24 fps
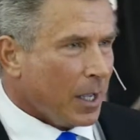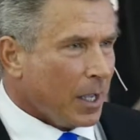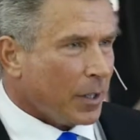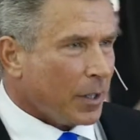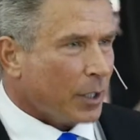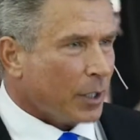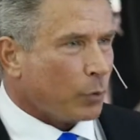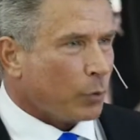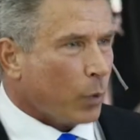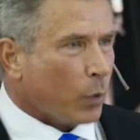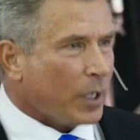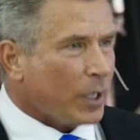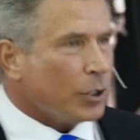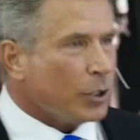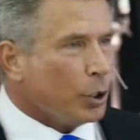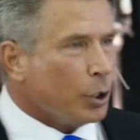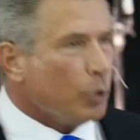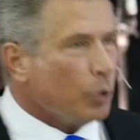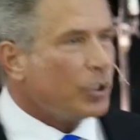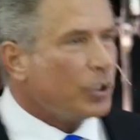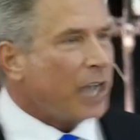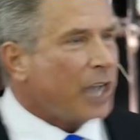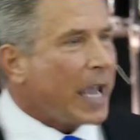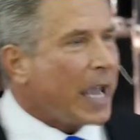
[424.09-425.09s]
That when
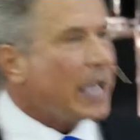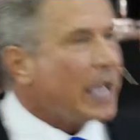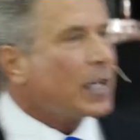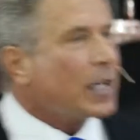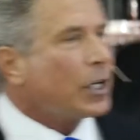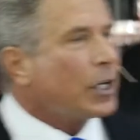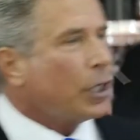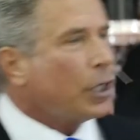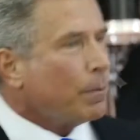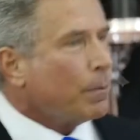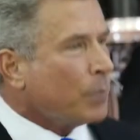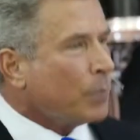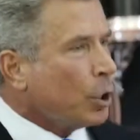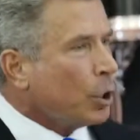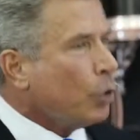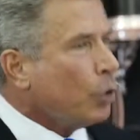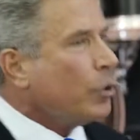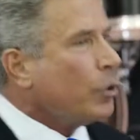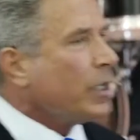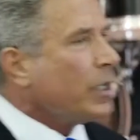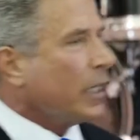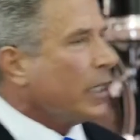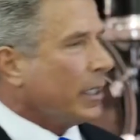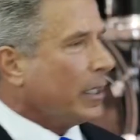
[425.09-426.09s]
you take
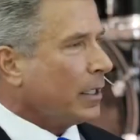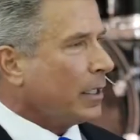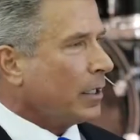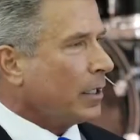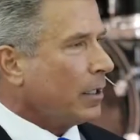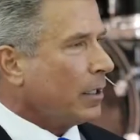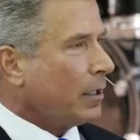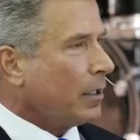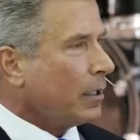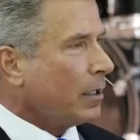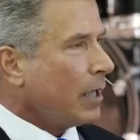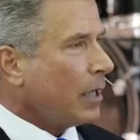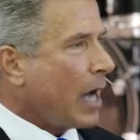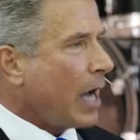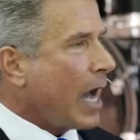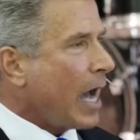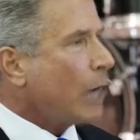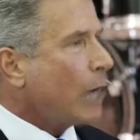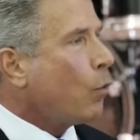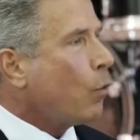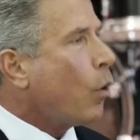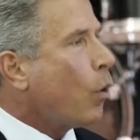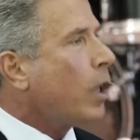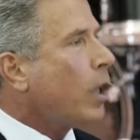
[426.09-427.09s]
communion,
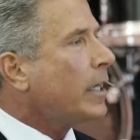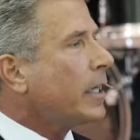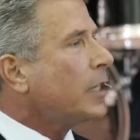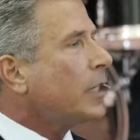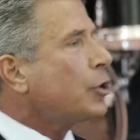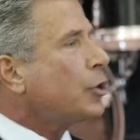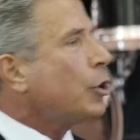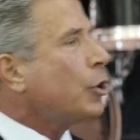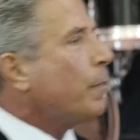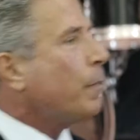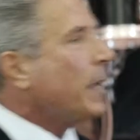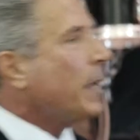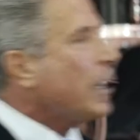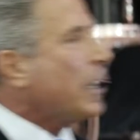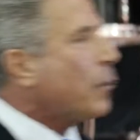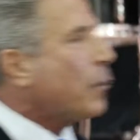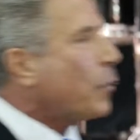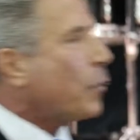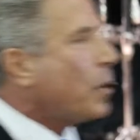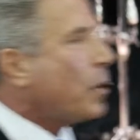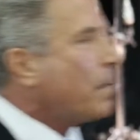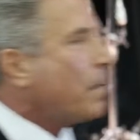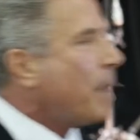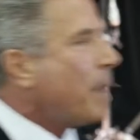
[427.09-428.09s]
I want it to be a
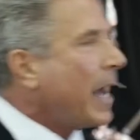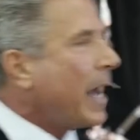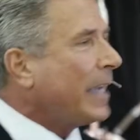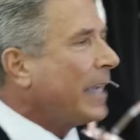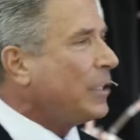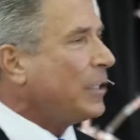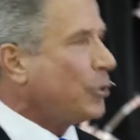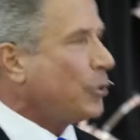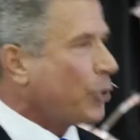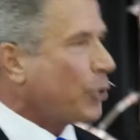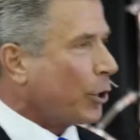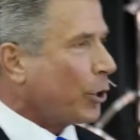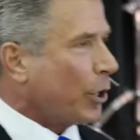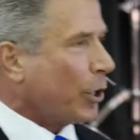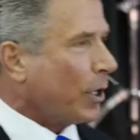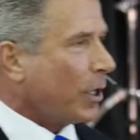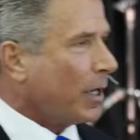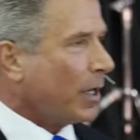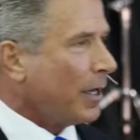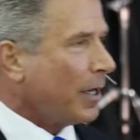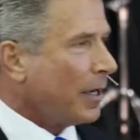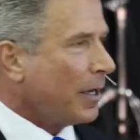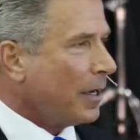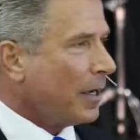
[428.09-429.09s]
reminder
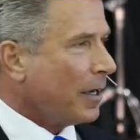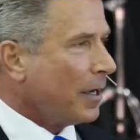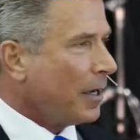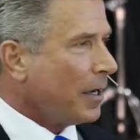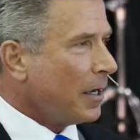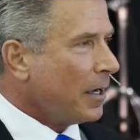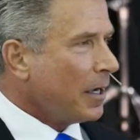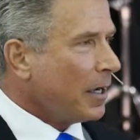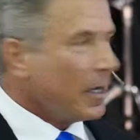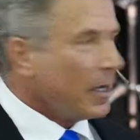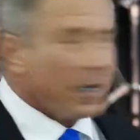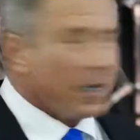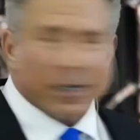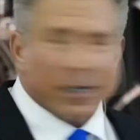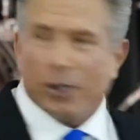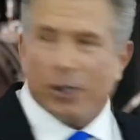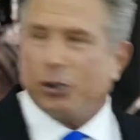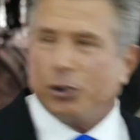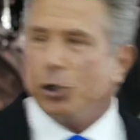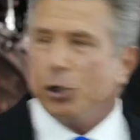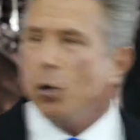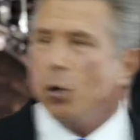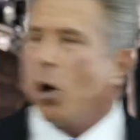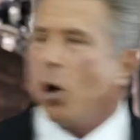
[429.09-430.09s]

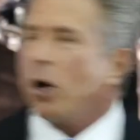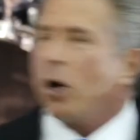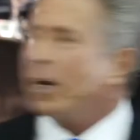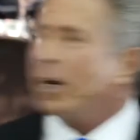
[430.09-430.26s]
that you are